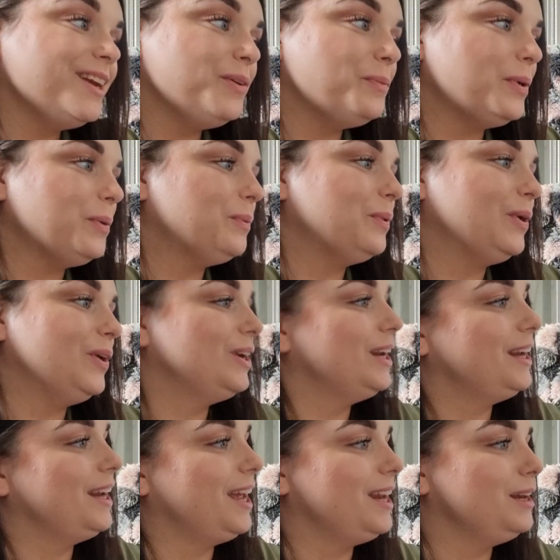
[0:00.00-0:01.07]
Day number one,
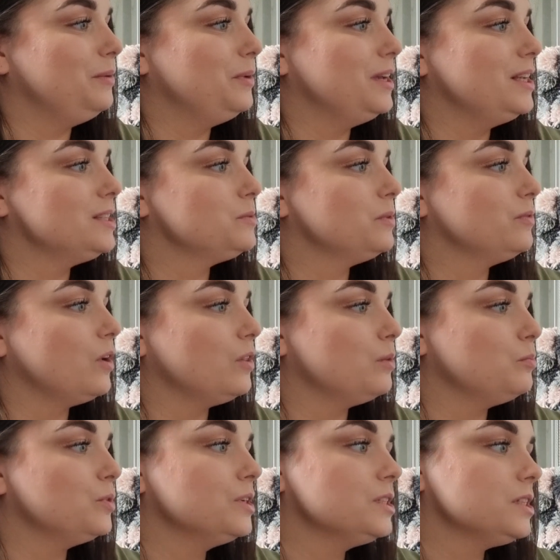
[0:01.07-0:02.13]
and anyways, we've got
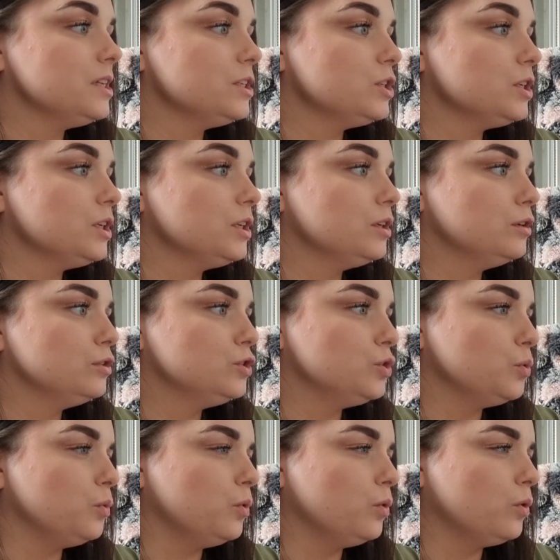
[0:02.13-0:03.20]
the Precision
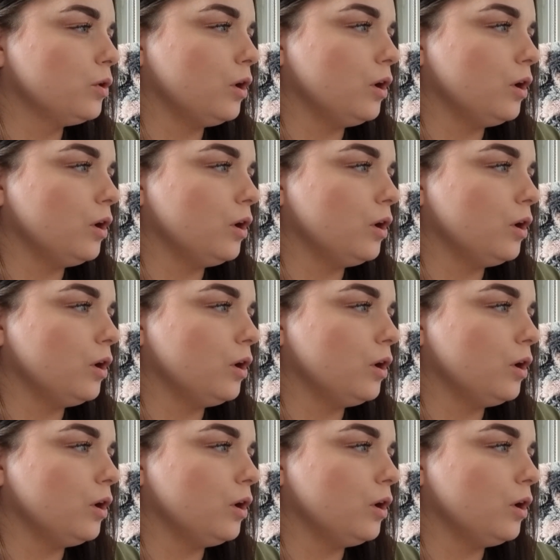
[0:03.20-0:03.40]
Duo